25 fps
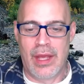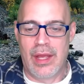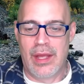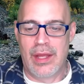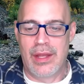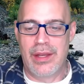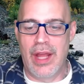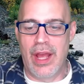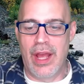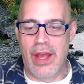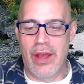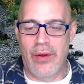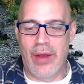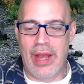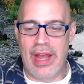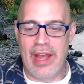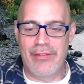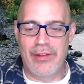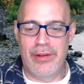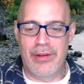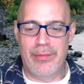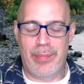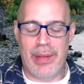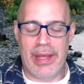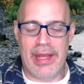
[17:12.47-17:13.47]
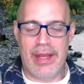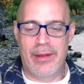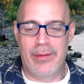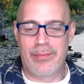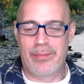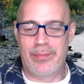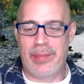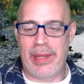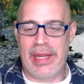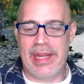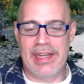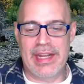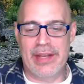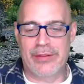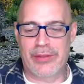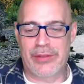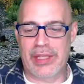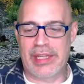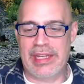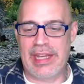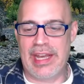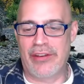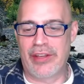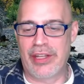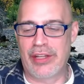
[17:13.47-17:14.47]
No, I haven't panned out the
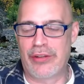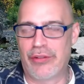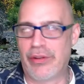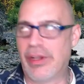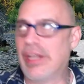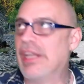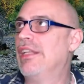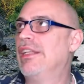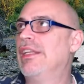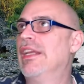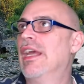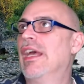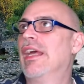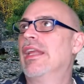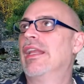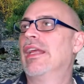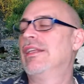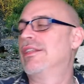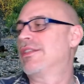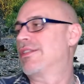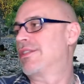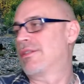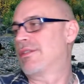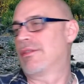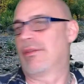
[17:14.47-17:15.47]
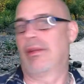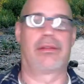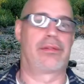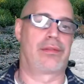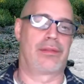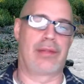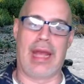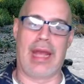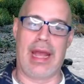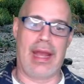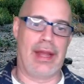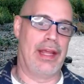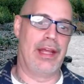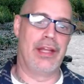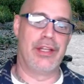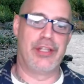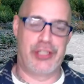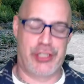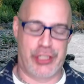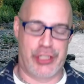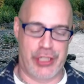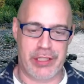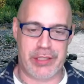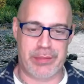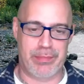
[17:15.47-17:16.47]
Cali Green yet. It
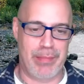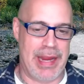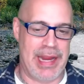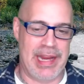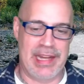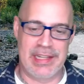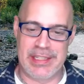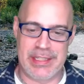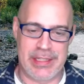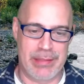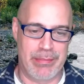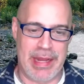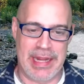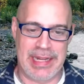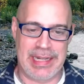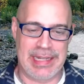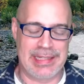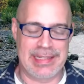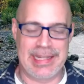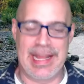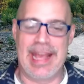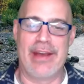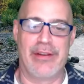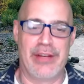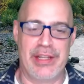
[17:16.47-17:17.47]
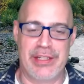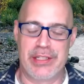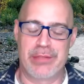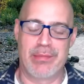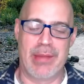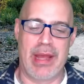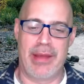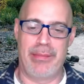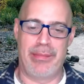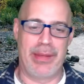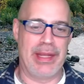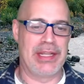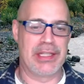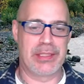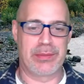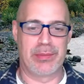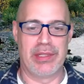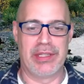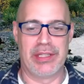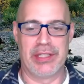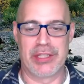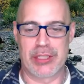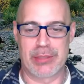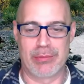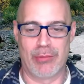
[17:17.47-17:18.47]
just managed to make it down into my
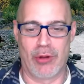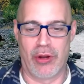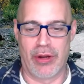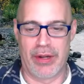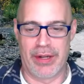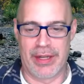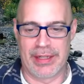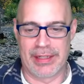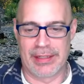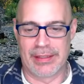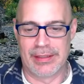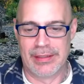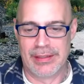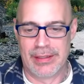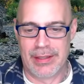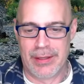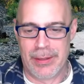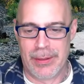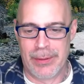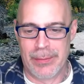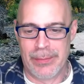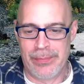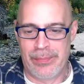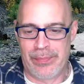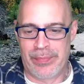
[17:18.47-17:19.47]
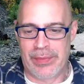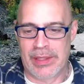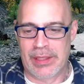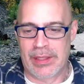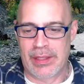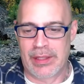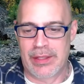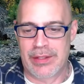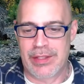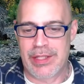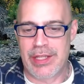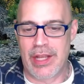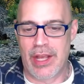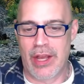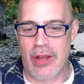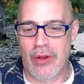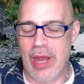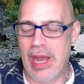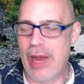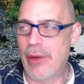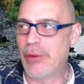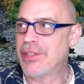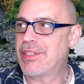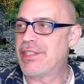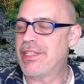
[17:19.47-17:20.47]
basement this morning. So
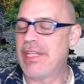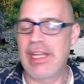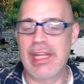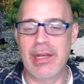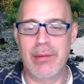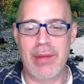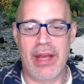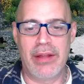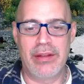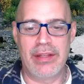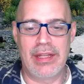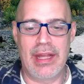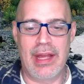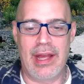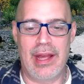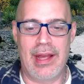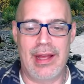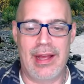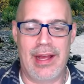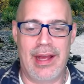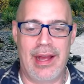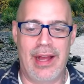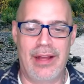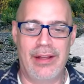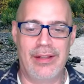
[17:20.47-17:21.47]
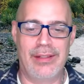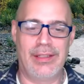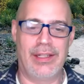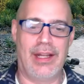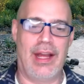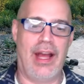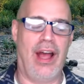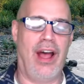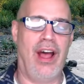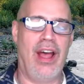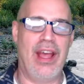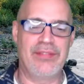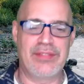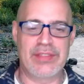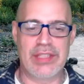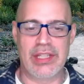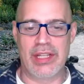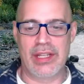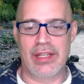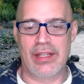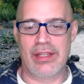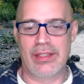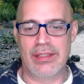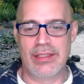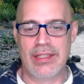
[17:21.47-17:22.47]
I was thinking about, I'll have
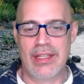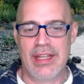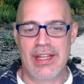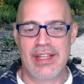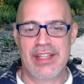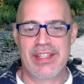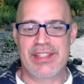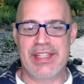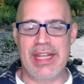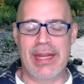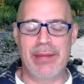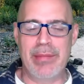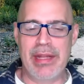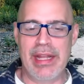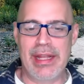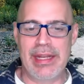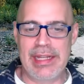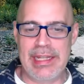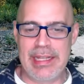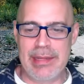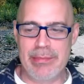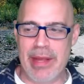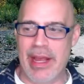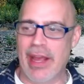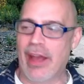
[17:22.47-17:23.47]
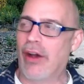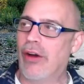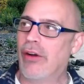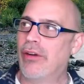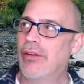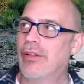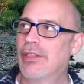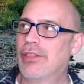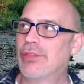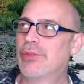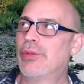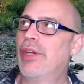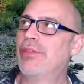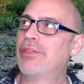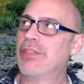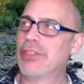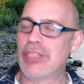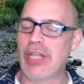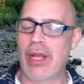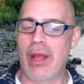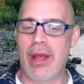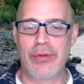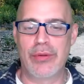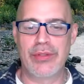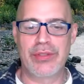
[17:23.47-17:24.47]
to send me an email because we'll have to
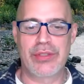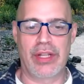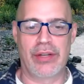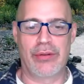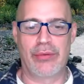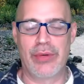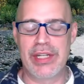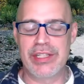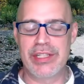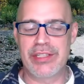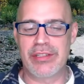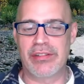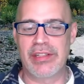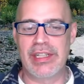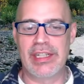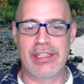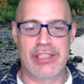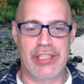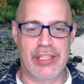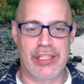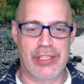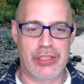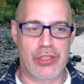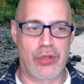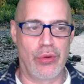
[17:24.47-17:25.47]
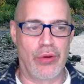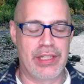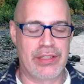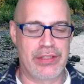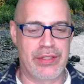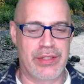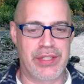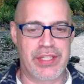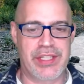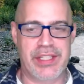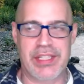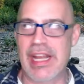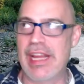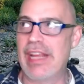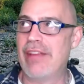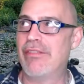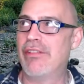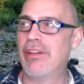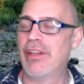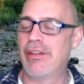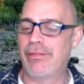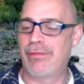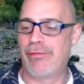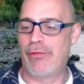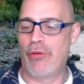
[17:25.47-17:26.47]
talk. I was originally just going to save
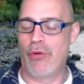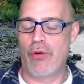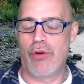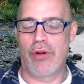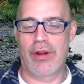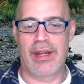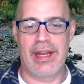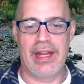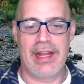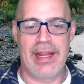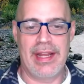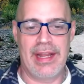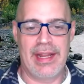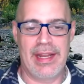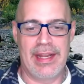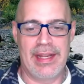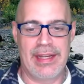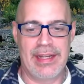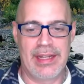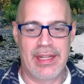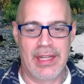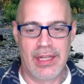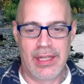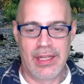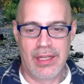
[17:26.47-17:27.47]
it for a